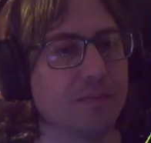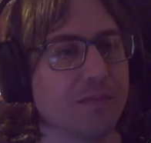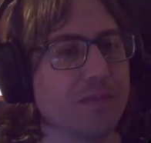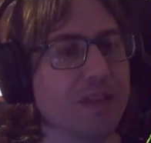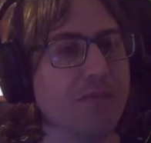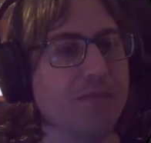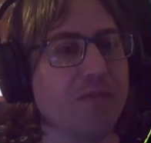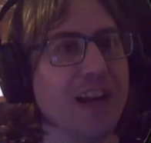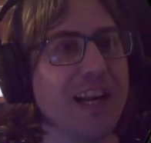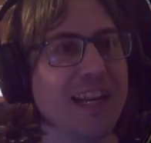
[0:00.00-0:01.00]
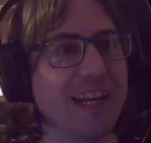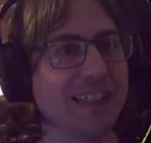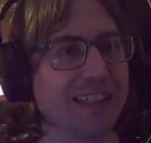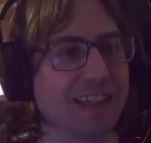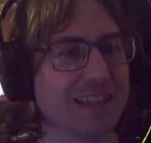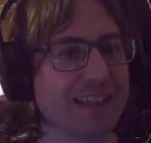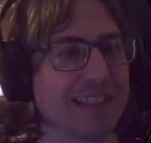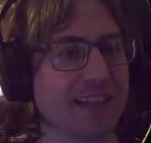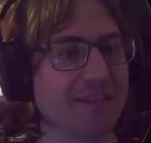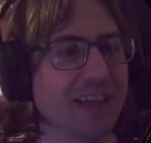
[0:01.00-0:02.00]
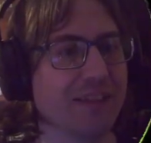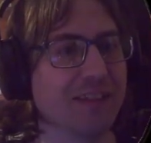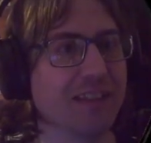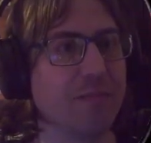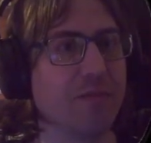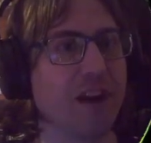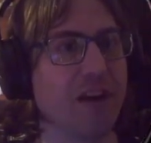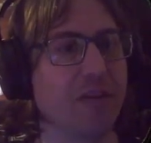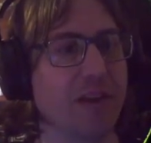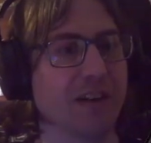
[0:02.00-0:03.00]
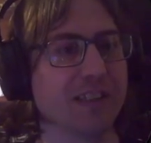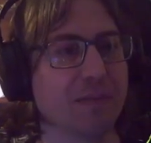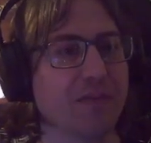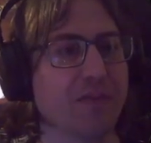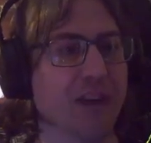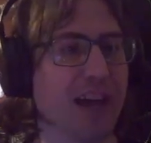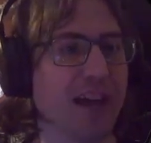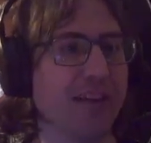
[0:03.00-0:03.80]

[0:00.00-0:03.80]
Don't really need to slow down time or anything, to be fair.